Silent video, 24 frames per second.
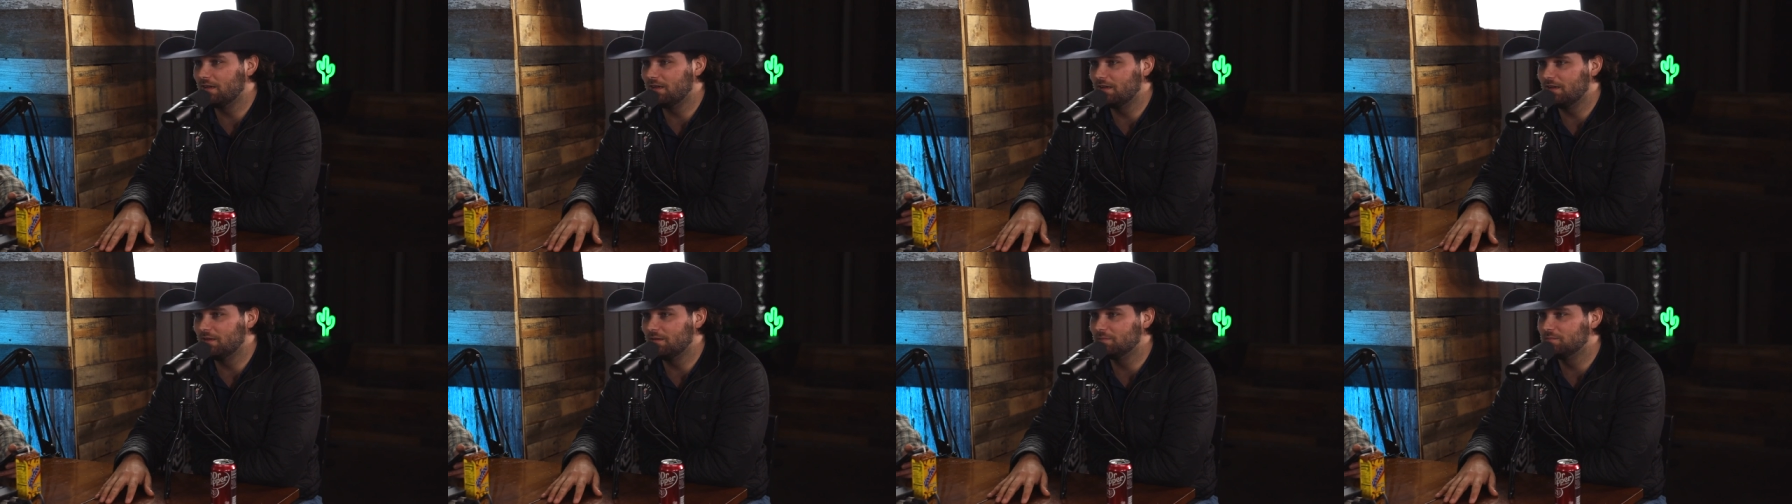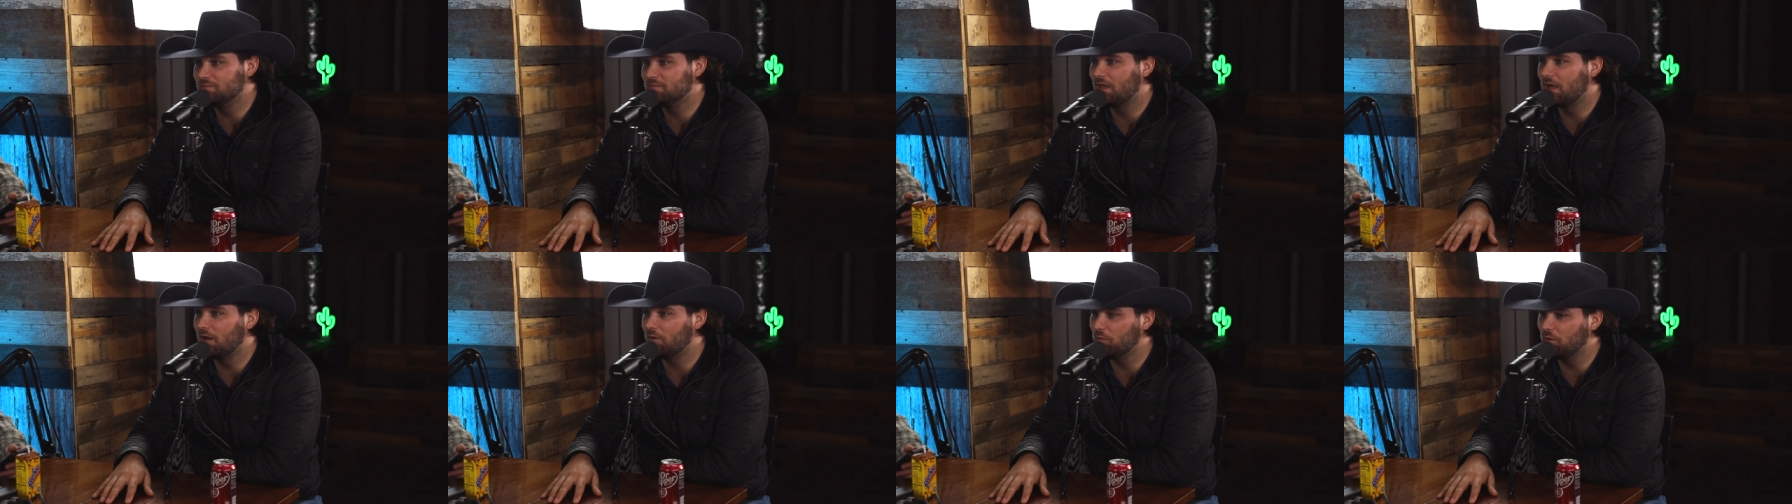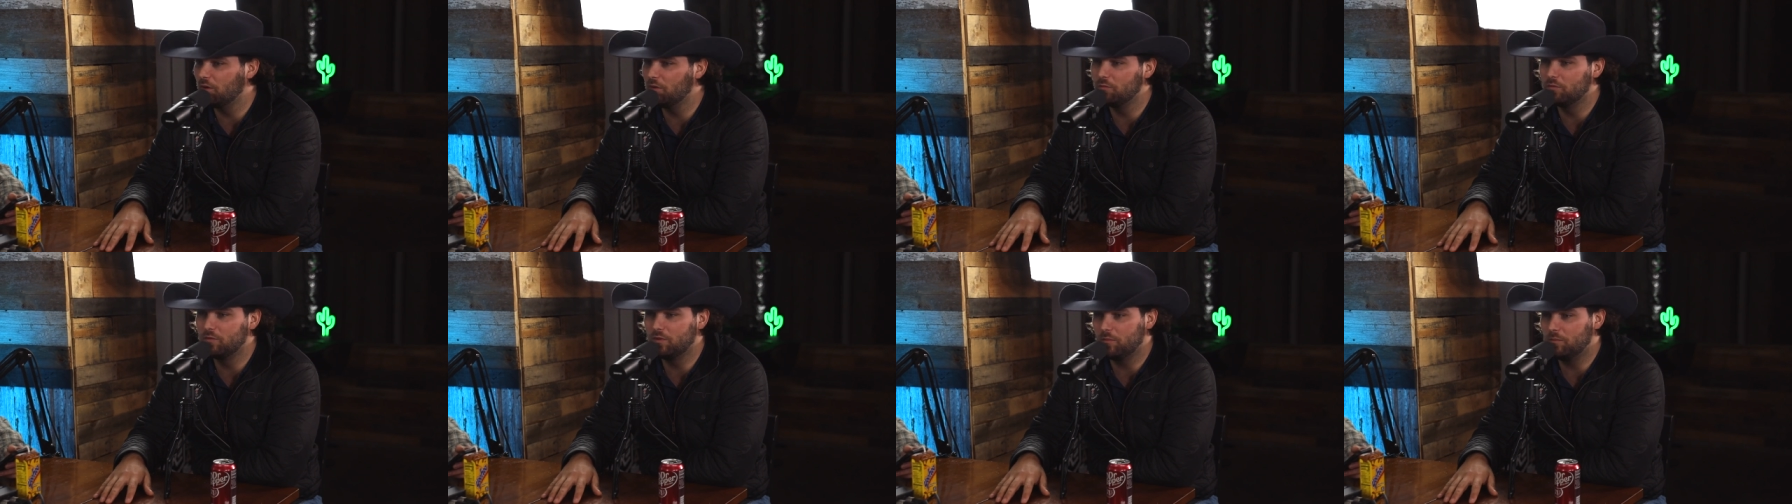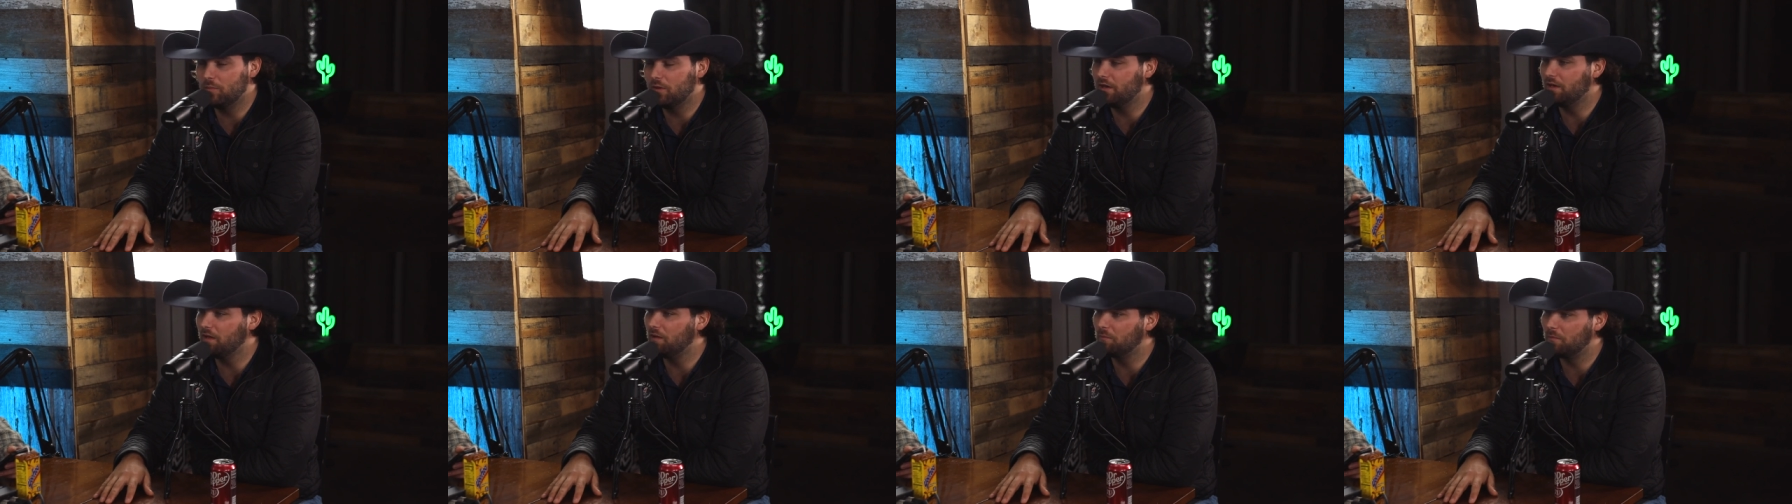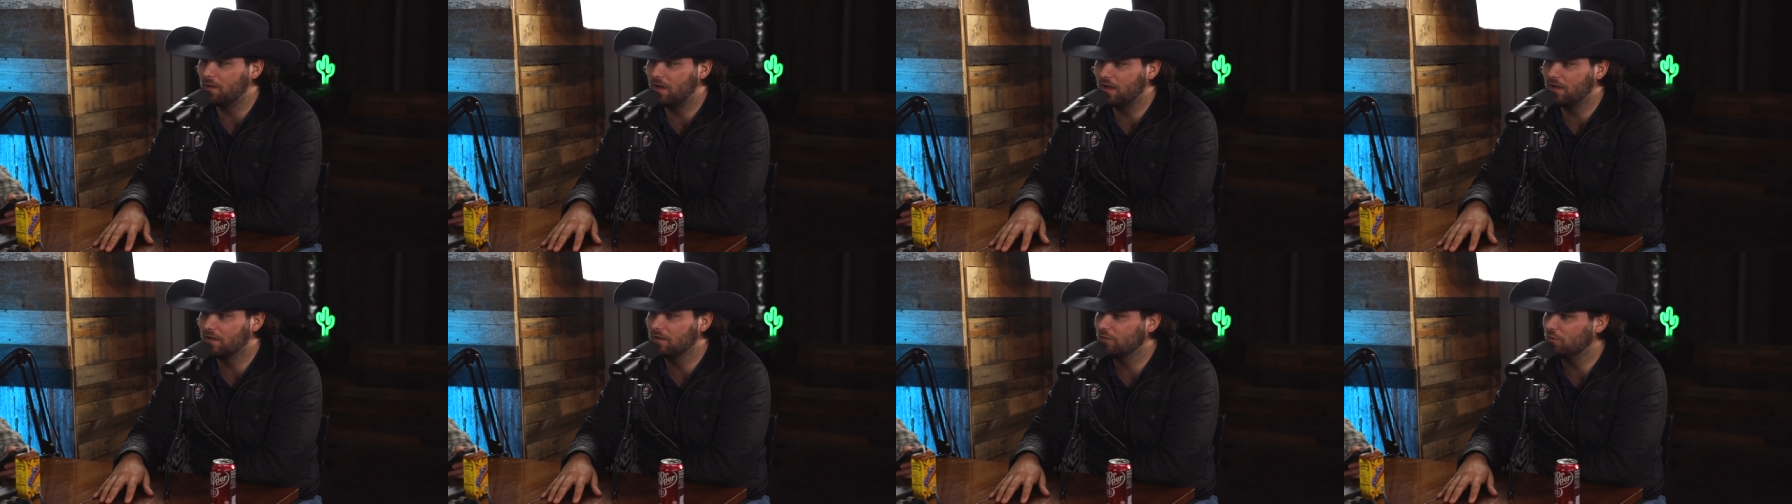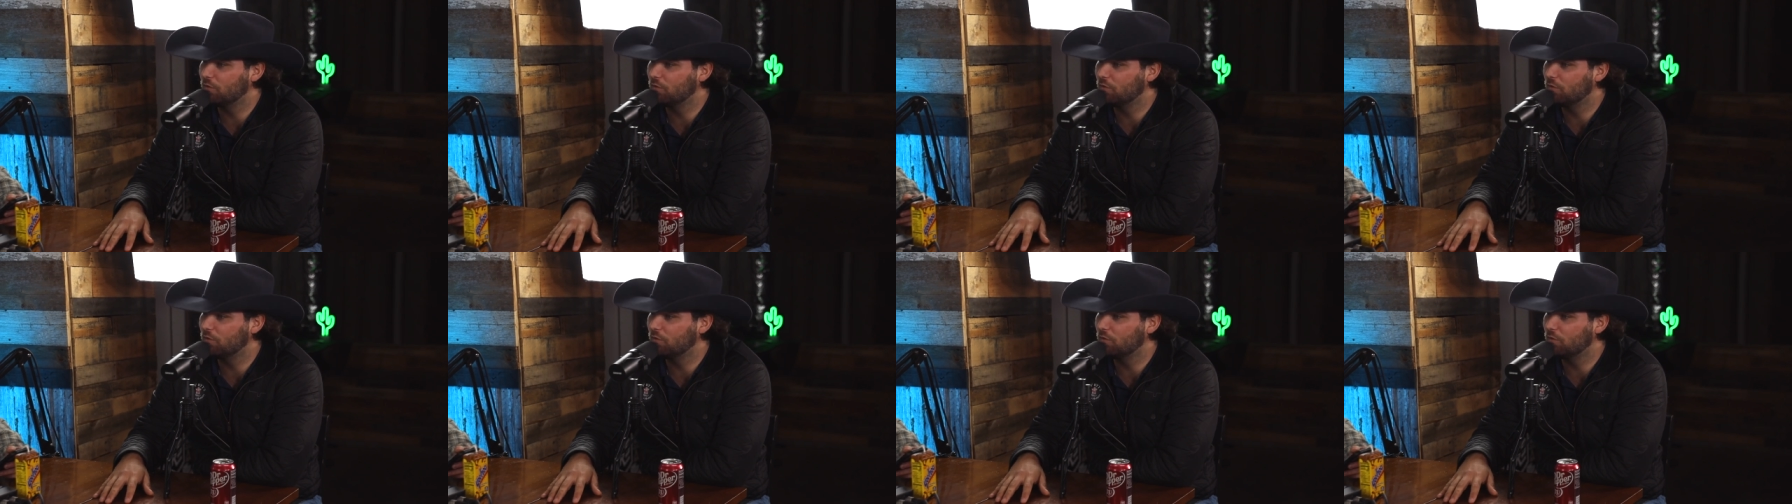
uh, I went with a buddy of mine,